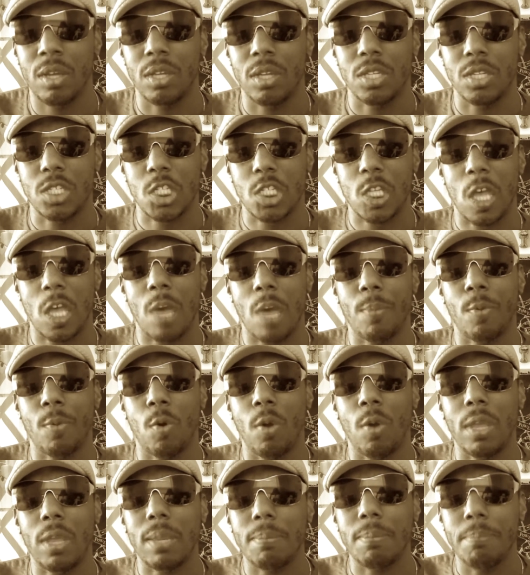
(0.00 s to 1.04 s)
So I'm
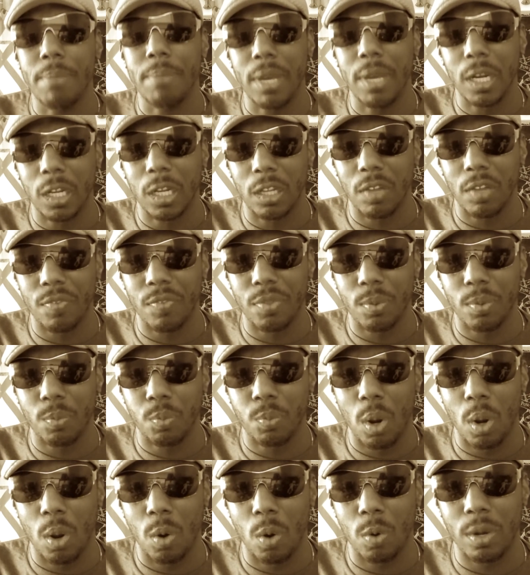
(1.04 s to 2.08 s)
going middle of the
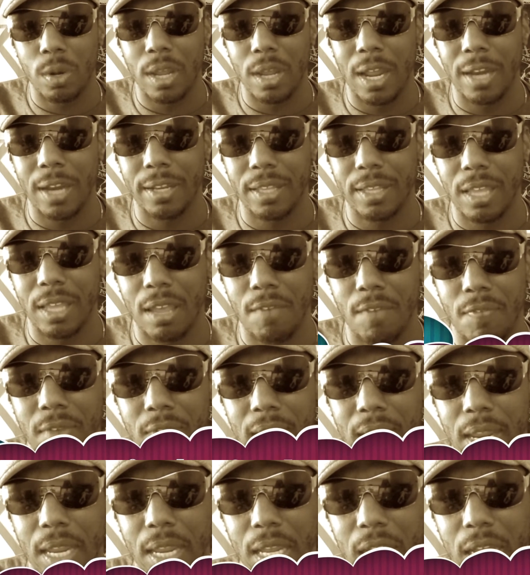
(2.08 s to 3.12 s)
road and
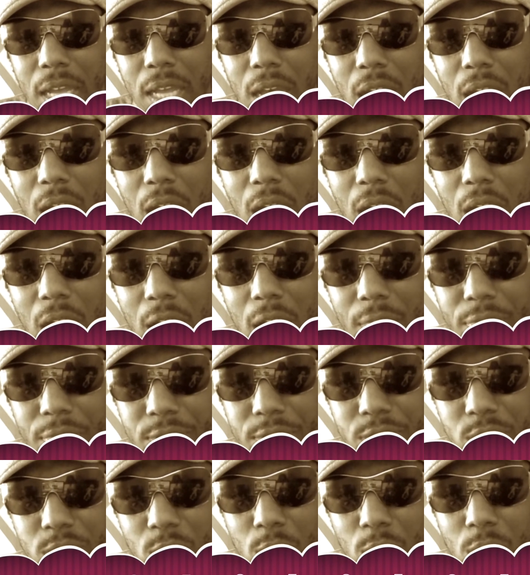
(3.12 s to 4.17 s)
giving the
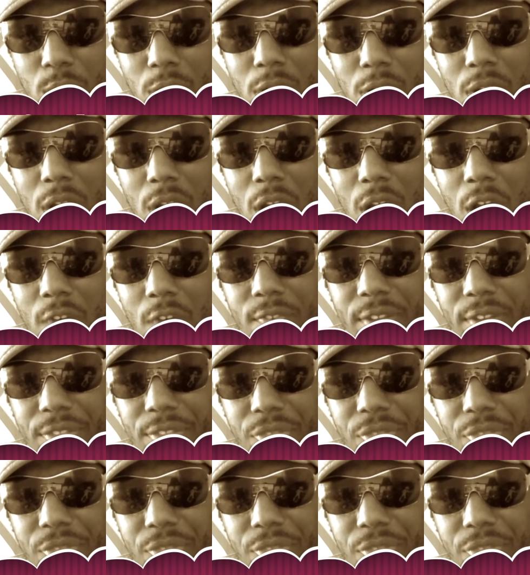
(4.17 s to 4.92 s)
score of a